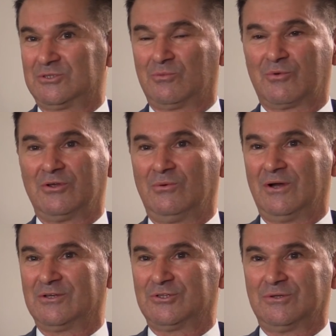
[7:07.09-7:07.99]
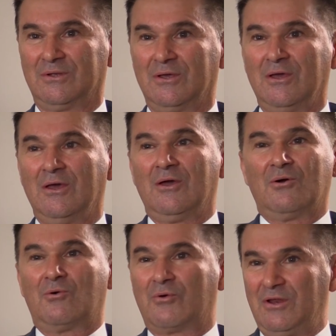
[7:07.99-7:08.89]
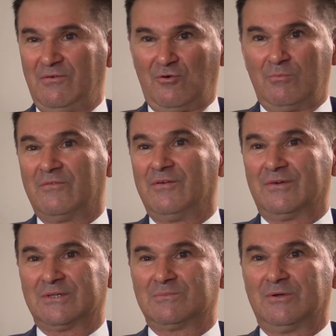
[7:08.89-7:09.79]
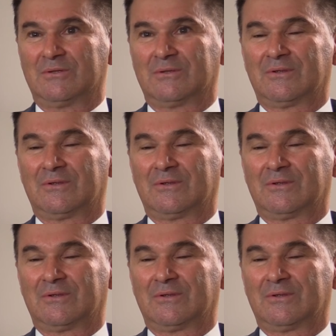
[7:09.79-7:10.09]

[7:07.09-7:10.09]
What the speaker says: superannuation, or any form of investment.